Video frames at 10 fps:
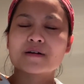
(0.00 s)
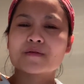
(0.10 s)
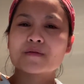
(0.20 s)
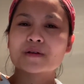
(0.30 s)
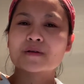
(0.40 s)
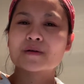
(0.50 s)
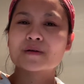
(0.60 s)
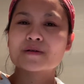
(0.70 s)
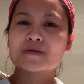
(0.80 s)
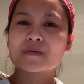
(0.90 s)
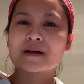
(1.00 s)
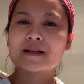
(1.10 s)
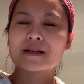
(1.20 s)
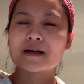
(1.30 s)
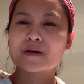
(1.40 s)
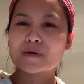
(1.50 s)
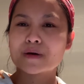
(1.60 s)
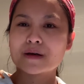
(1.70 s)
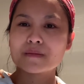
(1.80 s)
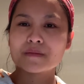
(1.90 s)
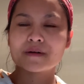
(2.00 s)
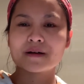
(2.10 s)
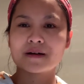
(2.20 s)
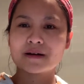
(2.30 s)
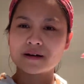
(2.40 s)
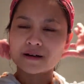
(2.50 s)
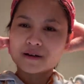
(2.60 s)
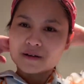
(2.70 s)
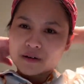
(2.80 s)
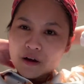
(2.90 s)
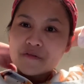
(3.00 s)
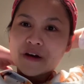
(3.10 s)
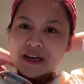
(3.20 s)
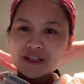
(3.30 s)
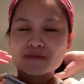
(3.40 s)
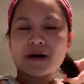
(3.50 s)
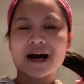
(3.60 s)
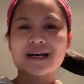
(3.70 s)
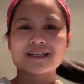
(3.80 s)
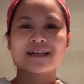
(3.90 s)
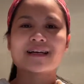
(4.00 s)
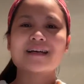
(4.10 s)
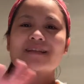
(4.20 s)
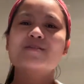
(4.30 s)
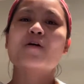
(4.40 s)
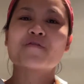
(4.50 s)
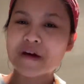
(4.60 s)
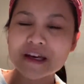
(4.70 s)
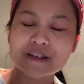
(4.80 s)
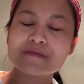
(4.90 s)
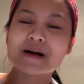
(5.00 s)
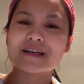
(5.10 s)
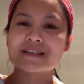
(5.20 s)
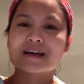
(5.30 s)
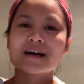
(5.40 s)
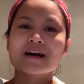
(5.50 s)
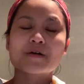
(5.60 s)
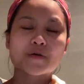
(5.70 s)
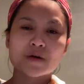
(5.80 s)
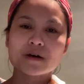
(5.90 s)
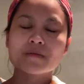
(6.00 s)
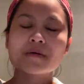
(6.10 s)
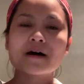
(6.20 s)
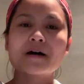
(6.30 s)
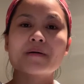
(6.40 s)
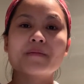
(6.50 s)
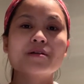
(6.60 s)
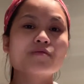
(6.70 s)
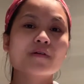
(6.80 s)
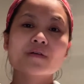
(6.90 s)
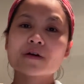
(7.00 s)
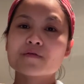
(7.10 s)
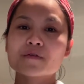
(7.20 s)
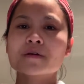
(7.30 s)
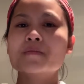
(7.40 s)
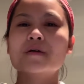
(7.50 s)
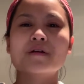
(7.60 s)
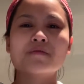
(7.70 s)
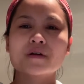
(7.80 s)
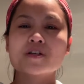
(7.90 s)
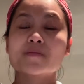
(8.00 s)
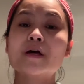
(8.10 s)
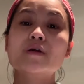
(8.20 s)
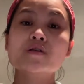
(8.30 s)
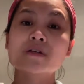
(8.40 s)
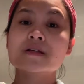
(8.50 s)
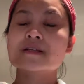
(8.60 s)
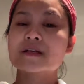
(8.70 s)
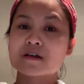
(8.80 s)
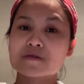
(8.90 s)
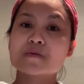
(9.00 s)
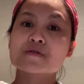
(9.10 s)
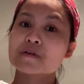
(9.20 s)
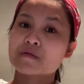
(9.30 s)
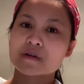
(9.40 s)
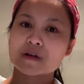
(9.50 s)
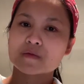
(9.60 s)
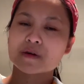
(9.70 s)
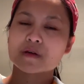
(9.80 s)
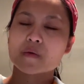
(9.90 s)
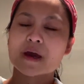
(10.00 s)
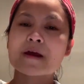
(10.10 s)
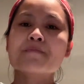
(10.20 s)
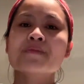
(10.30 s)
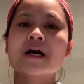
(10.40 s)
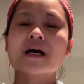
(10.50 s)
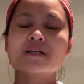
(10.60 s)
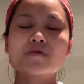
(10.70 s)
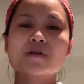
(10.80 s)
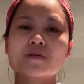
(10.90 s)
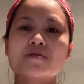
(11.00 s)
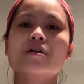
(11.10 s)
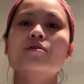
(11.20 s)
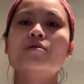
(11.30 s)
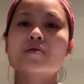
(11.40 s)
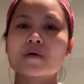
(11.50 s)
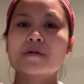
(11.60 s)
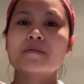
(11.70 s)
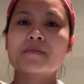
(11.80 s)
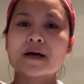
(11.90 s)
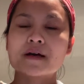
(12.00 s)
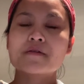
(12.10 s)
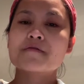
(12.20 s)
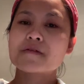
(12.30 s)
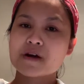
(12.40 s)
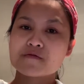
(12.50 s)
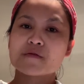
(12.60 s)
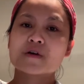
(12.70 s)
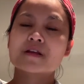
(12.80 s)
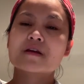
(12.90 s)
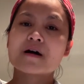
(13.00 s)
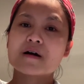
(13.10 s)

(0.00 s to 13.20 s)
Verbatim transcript: what do you call this one? A cream, a face mask. Ayan, so a face mask cream. It's very affordable and very cheap. And also, this is not a sponsored video, by the way. I just want to share to you all my favorite